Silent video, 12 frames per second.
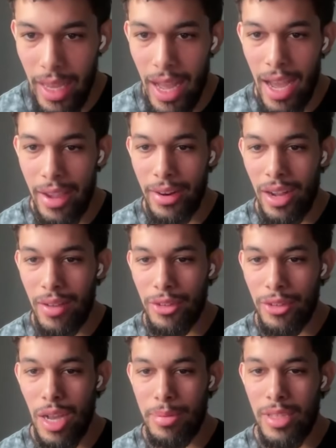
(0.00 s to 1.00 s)
I get higher off
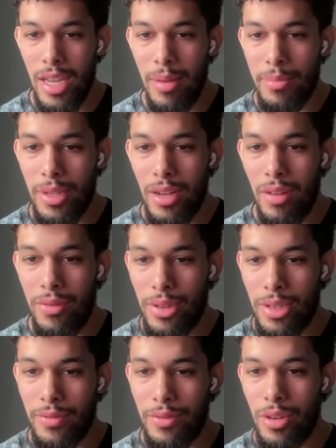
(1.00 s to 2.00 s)
a drop step than off
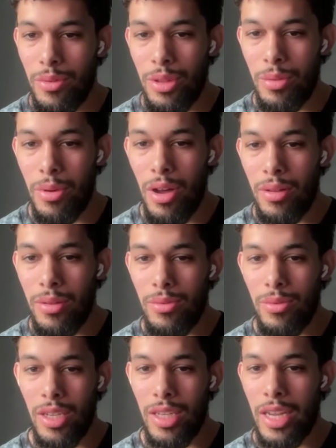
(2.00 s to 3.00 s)
running vert with a ball.
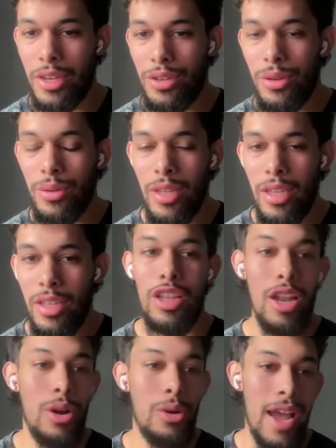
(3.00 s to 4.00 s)
What can I do?
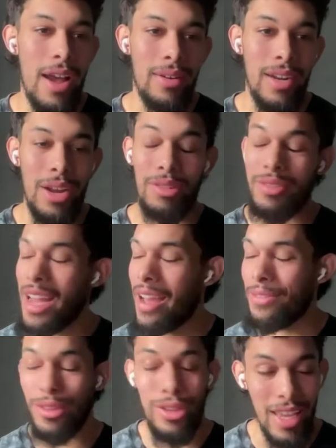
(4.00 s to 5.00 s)
Slow down. I don't even
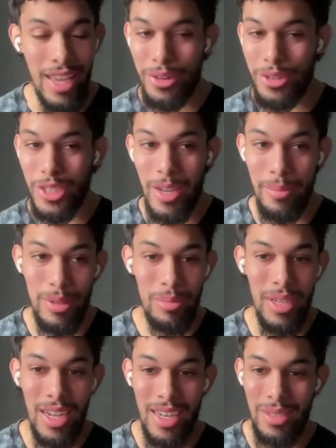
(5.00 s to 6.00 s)
have to look at your jump, to
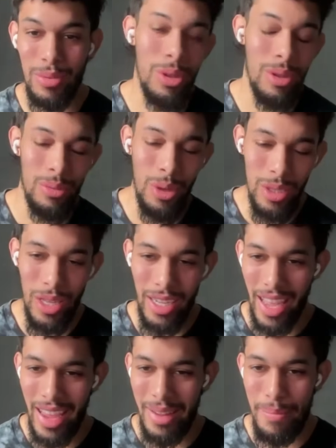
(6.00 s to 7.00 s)
be honest. We'll
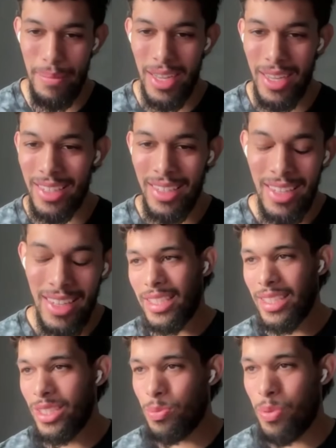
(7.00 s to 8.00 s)
look at it, but I
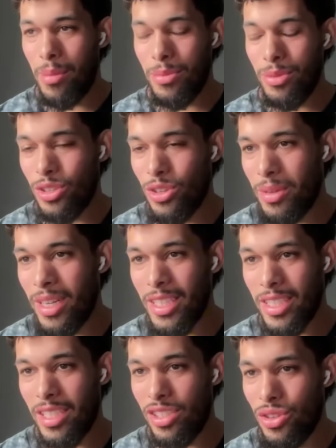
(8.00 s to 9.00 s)
see this problem so
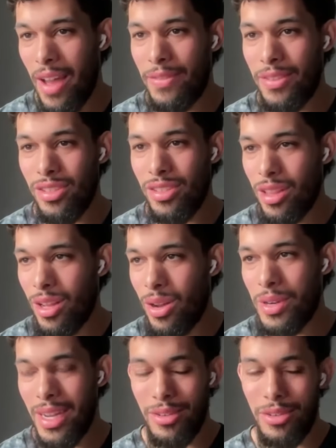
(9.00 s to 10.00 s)
much. You have to slow